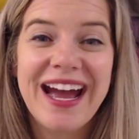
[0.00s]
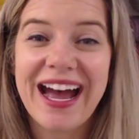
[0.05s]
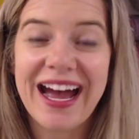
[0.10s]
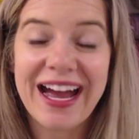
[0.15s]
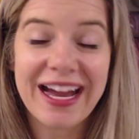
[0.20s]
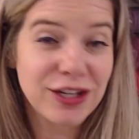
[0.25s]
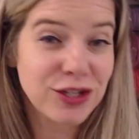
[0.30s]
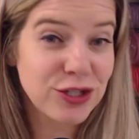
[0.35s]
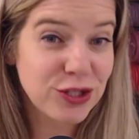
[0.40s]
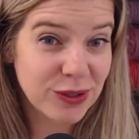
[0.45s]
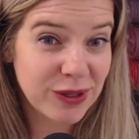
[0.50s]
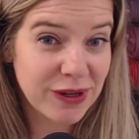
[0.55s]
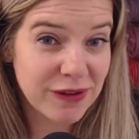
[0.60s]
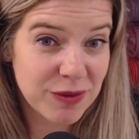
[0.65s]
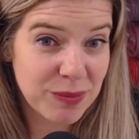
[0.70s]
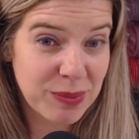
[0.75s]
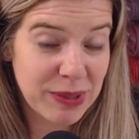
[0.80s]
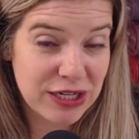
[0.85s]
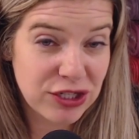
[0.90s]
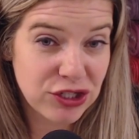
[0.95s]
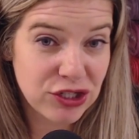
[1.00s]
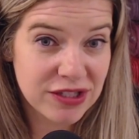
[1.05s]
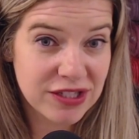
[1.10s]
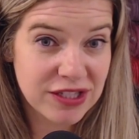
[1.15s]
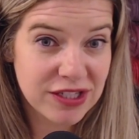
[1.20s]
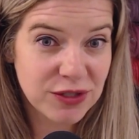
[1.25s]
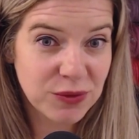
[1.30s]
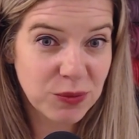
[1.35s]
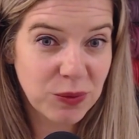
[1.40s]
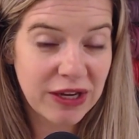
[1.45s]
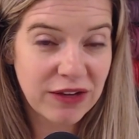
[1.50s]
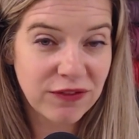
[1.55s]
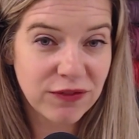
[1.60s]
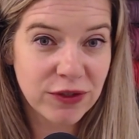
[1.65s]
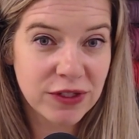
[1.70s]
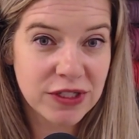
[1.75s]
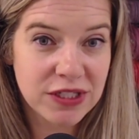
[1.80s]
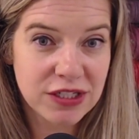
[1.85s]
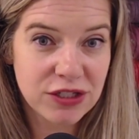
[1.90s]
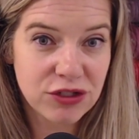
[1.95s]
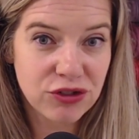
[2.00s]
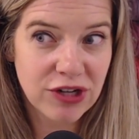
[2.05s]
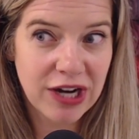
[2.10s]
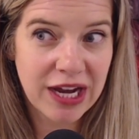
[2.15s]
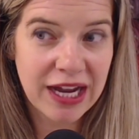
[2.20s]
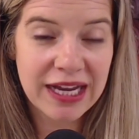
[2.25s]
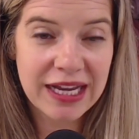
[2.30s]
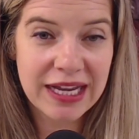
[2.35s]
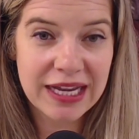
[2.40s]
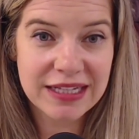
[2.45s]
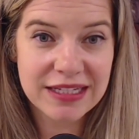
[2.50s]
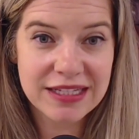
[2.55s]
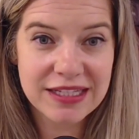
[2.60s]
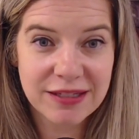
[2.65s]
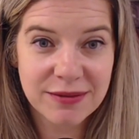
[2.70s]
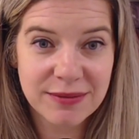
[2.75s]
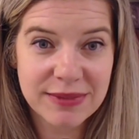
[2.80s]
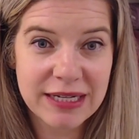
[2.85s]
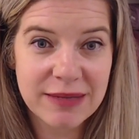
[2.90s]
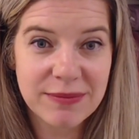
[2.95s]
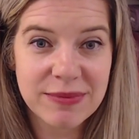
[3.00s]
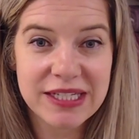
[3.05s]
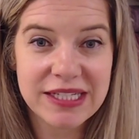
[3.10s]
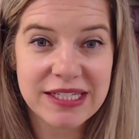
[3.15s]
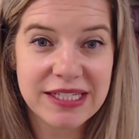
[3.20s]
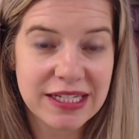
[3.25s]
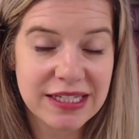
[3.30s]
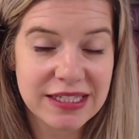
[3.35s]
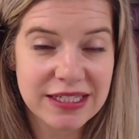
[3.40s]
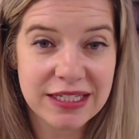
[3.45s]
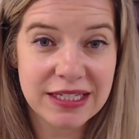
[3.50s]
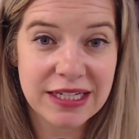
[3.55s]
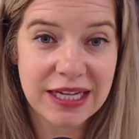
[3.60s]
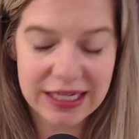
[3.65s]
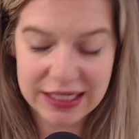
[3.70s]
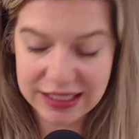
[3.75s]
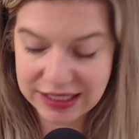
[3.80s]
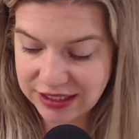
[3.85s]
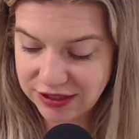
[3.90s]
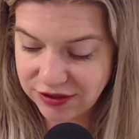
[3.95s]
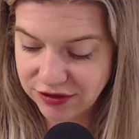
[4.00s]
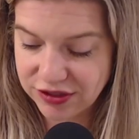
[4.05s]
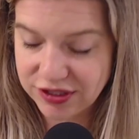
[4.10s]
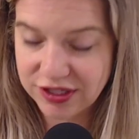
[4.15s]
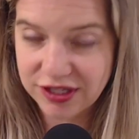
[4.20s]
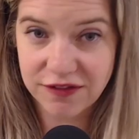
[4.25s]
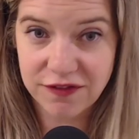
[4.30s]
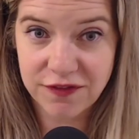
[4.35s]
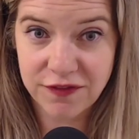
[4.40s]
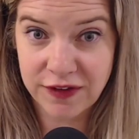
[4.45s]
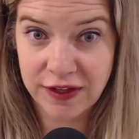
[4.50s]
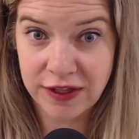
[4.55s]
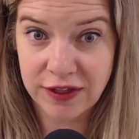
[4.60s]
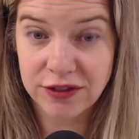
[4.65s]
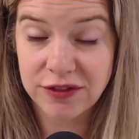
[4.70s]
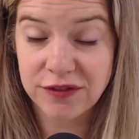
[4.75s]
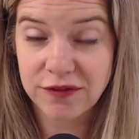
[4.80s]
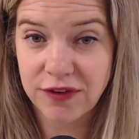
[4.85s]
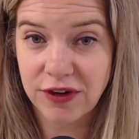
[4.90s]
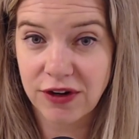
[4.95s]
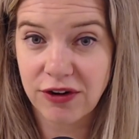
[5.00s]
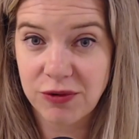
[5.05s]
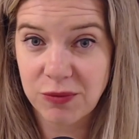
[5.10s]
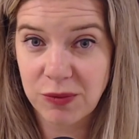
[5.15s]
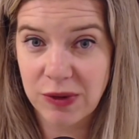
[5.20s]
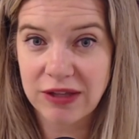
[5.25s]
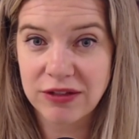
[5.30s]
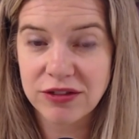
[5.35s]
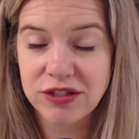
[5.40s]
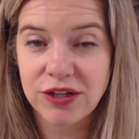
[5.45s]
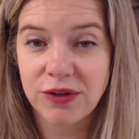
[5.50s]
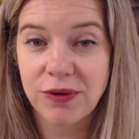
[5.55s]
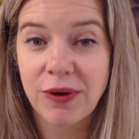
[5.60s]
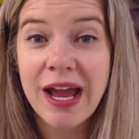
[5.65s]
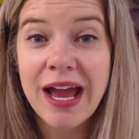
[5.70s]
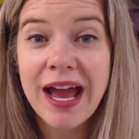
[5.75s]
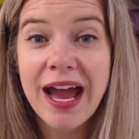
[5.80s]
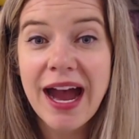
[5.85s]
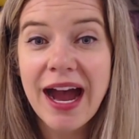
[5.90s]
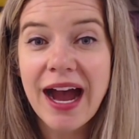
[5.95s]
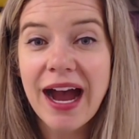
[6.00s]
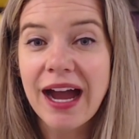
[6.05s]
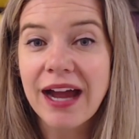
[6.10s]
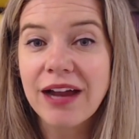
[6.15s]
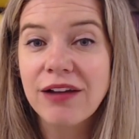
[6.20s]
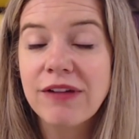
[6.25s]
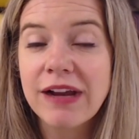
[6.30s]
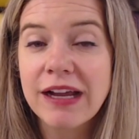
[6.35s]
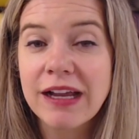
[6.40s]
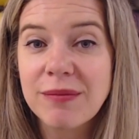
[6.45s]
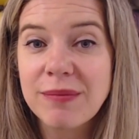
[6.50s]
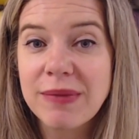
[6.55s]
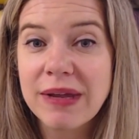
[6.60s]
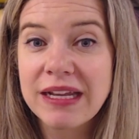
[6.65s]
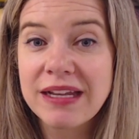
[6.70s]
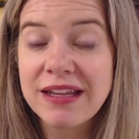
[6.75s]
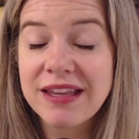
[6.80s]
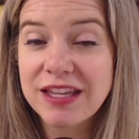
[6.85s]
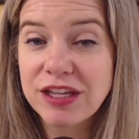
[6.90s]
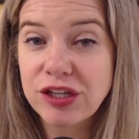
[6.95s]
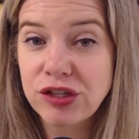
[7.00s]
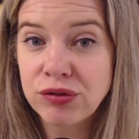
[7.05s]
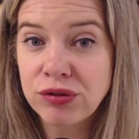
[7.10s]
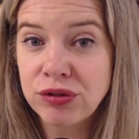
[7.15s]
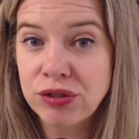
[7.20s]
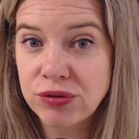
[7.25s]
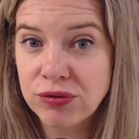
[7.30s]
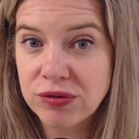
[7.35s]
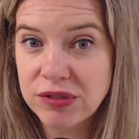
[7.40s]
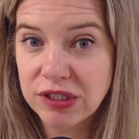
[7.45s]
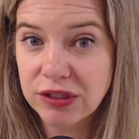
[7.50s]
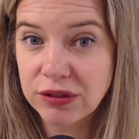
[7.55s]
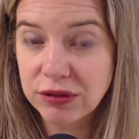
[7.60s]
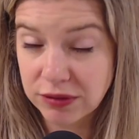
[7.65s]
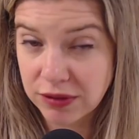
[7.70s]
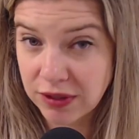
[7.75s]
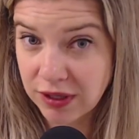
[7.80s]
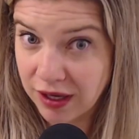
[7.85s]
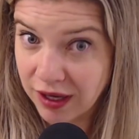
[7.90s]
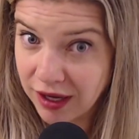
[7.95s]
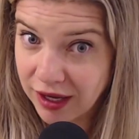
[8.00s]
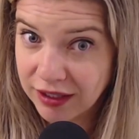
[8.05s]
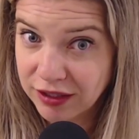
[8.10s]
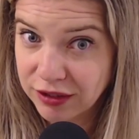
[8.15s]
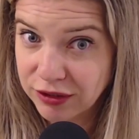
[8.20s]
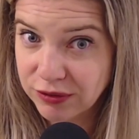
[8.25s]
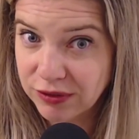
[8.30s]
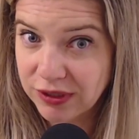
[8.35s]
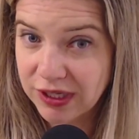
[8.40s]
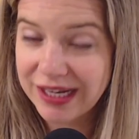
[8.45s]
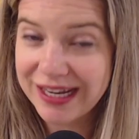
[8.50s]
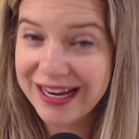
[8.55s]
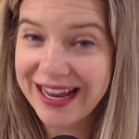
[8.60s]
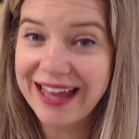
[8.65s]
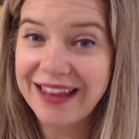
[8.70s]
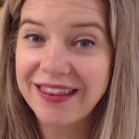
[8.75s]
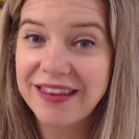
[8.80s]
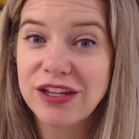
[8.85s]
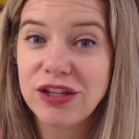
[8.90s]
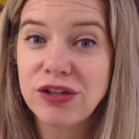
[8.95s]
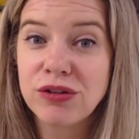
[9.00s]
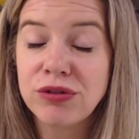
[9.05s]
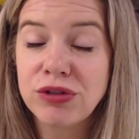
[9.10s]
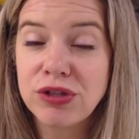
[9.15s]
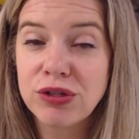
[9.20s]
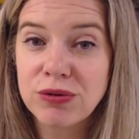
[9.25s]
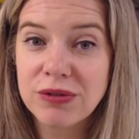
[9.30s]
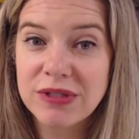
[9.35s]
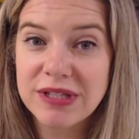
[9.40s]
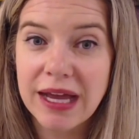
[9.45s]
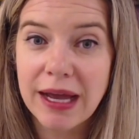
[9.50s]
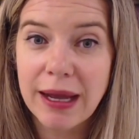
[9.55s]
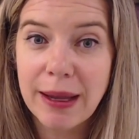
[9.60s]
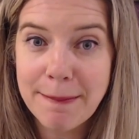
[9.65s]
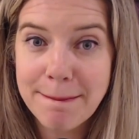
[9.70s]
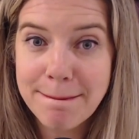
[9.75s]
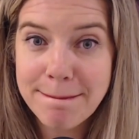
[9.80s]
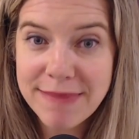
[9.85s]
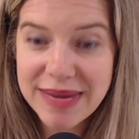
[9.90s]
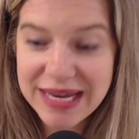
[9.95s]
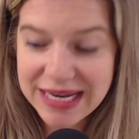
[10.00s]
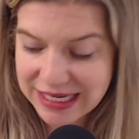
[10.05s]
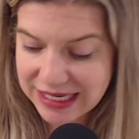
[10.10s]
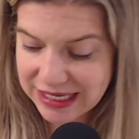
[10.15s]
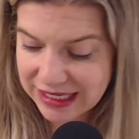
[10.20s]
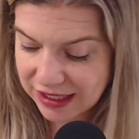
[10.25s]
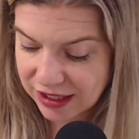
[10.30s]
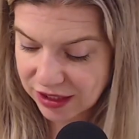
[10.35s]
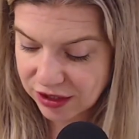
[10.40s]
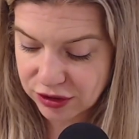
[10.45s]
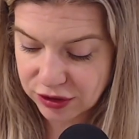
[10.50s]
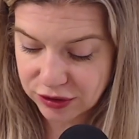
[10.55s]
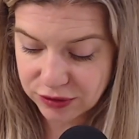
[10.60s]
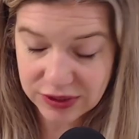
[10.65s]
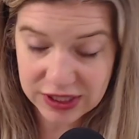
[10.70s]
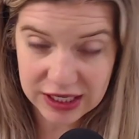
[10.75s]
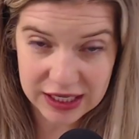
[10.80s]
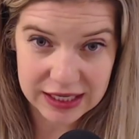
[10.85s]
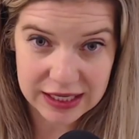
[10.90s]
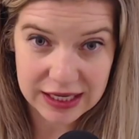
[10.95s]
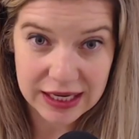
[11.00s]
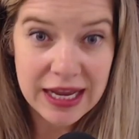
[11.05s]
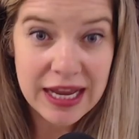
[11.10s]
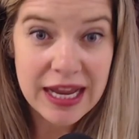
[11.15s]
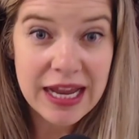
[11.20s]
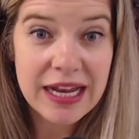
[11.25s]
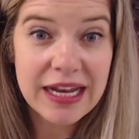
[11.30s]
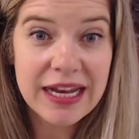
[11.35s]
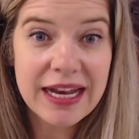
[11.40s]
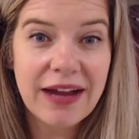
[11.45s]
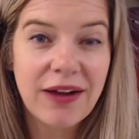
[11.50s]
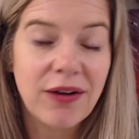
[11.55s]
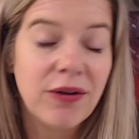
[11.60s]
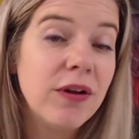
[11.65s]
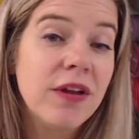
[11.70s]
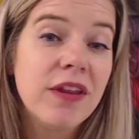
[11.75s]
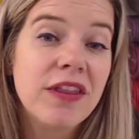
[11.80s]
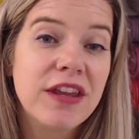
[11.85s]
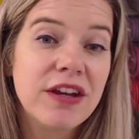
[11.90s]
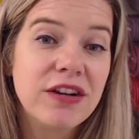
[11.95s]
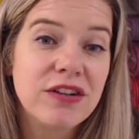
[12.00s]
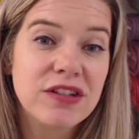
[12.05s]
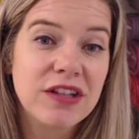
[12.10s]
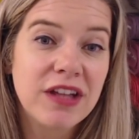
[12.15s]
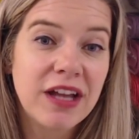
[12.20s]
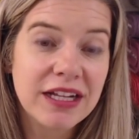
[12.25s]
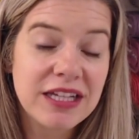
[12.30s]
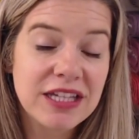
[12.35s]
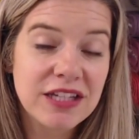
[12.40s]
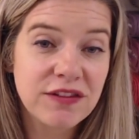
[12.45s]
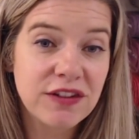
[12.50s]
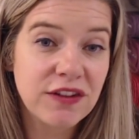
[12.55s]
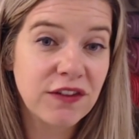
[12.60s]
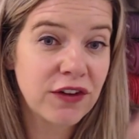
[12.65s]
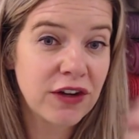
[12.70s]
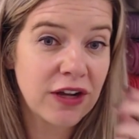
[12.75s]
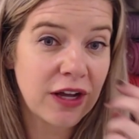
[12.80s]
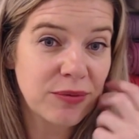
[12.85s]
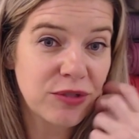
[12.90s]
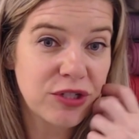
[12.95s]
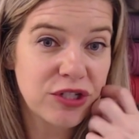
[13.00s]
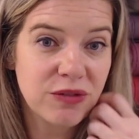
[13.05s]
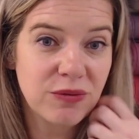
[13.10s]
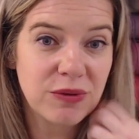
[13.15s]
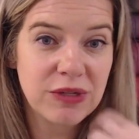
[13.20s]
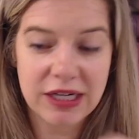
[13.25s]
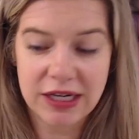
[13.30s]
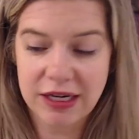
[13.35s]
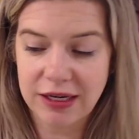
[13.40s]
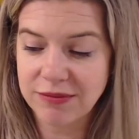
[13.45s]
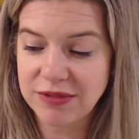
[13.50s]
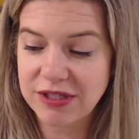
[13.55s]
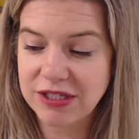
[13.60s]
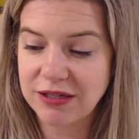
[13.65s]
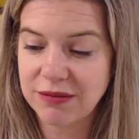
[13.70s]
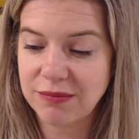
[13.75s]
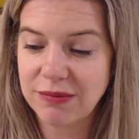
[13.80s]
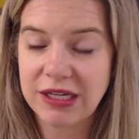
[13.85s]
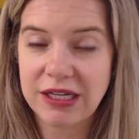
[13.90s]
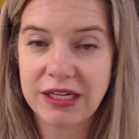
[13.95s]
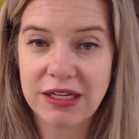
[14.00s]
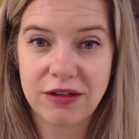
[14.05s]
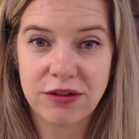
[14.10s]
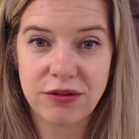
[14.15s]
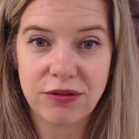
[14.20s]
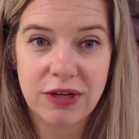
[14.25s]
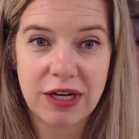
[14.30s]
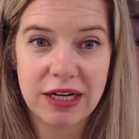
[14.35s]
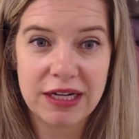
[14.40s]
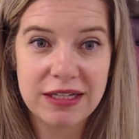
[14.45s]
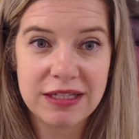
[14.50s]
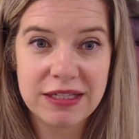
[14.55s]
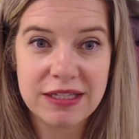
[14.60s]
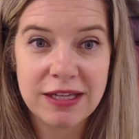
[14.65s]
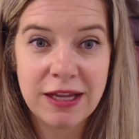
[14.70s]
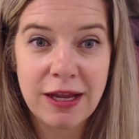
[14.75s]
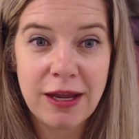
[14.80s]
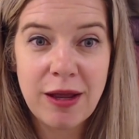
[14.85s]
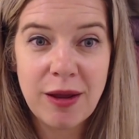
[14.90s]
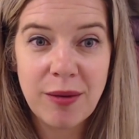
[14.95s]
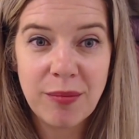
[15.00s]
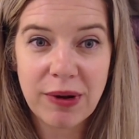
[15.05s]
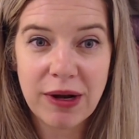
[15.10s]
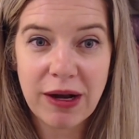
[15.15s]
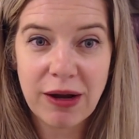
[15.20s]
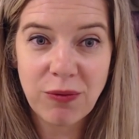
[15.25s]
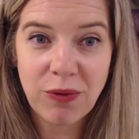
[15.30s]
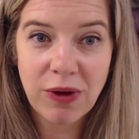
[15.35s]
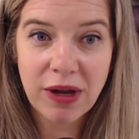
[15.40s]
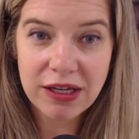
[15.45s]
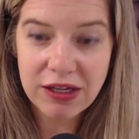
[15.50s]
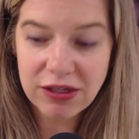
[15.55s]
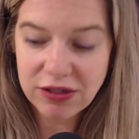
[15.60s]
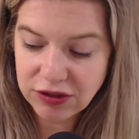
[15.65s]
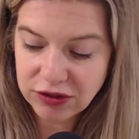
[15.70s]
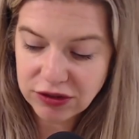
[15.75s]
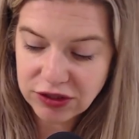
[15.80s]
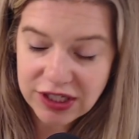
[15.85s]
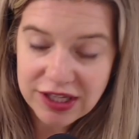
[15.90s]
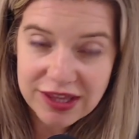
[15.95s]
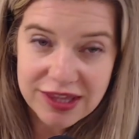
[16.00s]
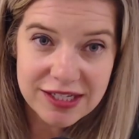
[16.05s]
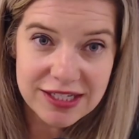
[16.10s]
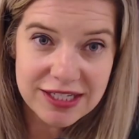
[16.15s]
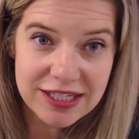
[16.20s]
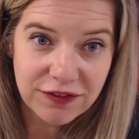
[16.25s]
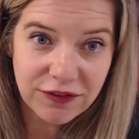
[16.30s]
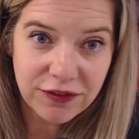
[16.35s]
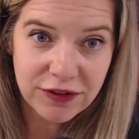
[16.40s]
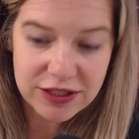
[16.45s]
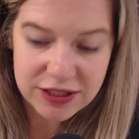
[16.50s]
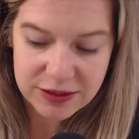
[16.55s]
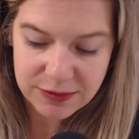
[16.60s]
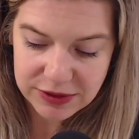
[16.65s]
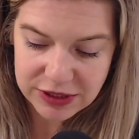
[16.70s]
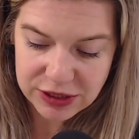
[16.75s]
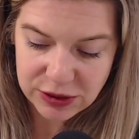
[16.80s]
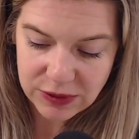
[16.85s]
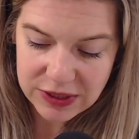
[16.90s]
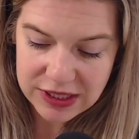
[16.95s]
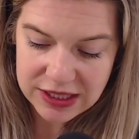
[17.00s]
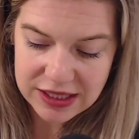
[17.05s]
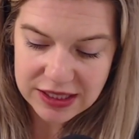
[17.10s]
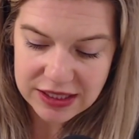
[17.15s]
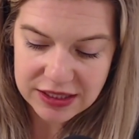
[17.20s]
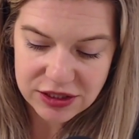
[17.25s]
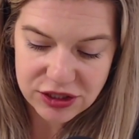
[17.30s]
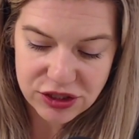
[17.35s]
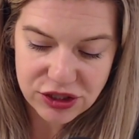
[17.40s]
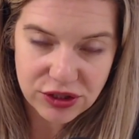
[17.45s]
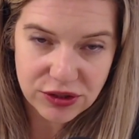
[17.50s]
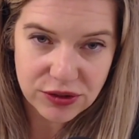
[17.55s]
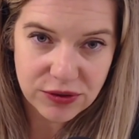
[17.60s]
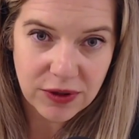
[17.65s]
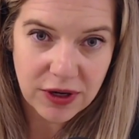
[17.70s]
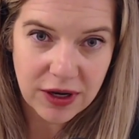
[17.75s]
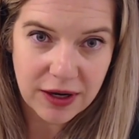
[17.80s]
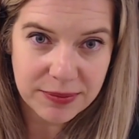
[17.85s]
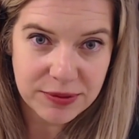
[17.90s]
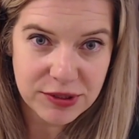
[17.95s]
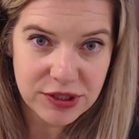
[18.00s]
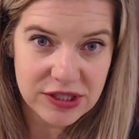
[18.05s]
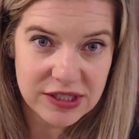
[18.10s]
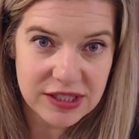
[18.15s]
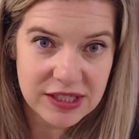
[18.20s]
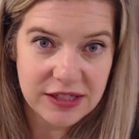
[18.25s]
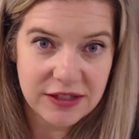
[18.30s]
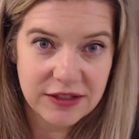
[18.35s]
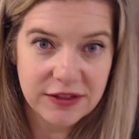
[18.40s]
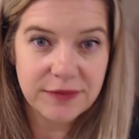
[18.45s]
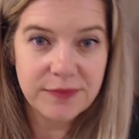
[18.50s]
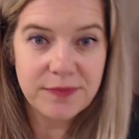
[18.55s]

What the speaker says: I just don't have the patience to wait for it to dry, and sometimes it doesn't adhere to the felt very well. So I recommend that you use a hot glue gun and that you use a mini glue gun. Now, there's lots of different options when it comes to mini glue guns, but I want you to look at the difference between these two options here.